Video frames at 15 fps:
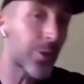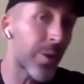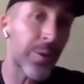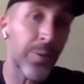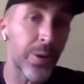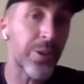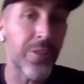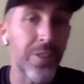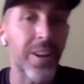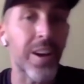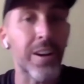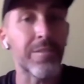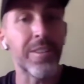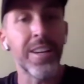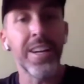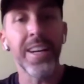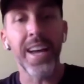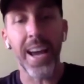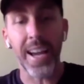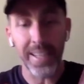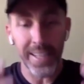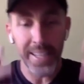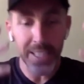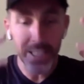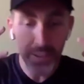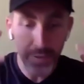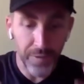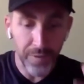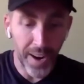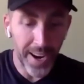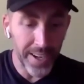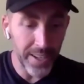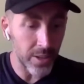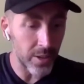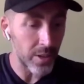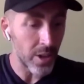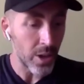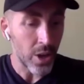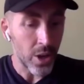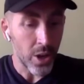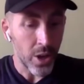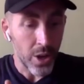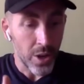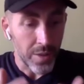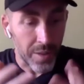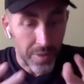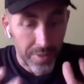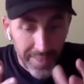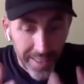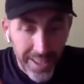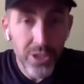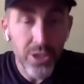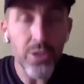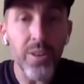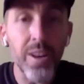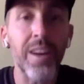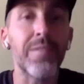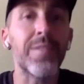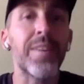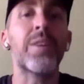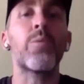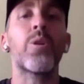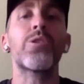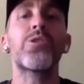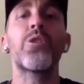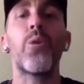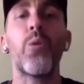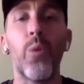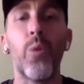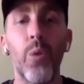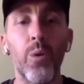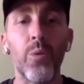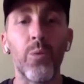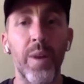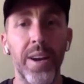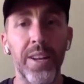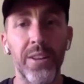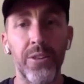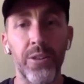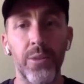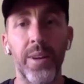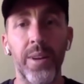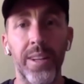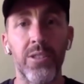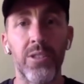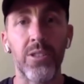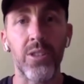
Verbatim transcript: doing what you love, at least find the things you love in what you're already doing.